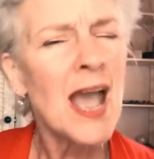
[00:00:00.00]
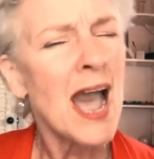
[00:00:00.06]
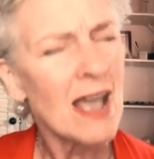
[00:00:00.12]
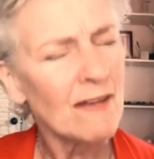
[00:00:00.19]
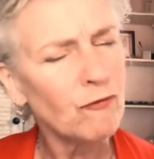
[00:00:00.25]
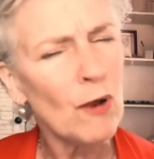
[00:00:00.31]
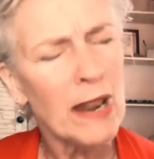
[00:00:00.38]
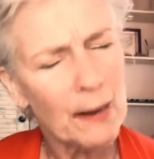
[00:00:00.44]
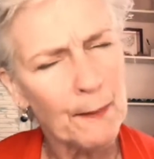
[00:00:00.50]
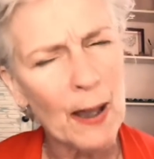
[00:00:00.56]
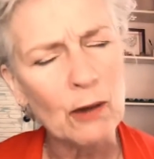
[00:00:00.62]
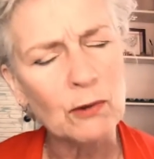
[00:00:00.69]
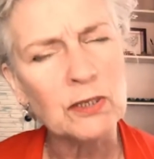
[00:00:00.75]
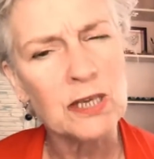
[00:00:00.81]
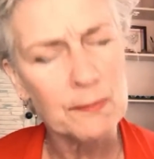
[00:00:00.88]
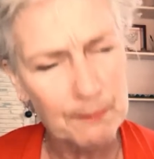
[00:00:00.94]
I've read
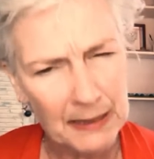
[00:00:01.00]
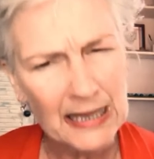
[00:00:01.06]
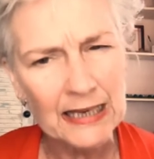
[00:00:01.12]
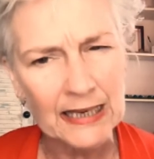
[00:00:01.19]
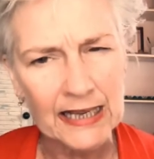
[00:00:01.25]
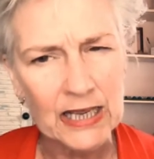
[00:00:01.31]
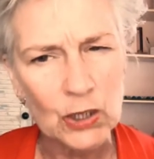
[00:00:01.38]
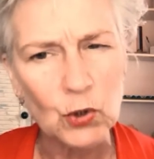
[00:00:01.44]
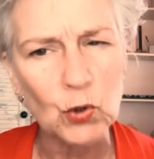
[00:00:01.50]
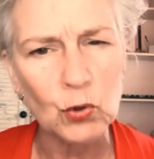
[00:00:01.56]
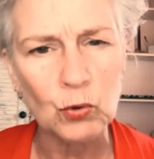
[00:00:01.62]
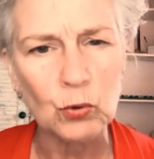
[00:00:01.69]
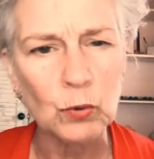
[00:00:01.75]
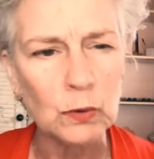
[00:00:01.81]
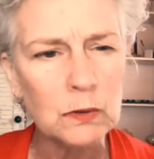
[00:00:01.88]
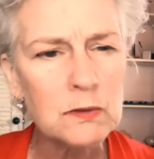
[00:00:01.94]
about chameleon
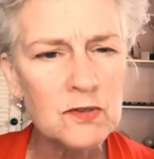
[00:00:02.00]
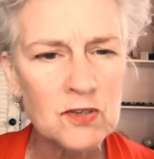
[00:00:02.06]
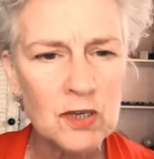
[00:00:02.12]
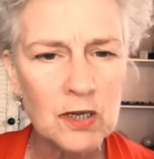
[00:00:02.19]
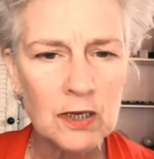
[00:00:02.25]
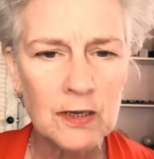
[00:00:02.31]
ghouls.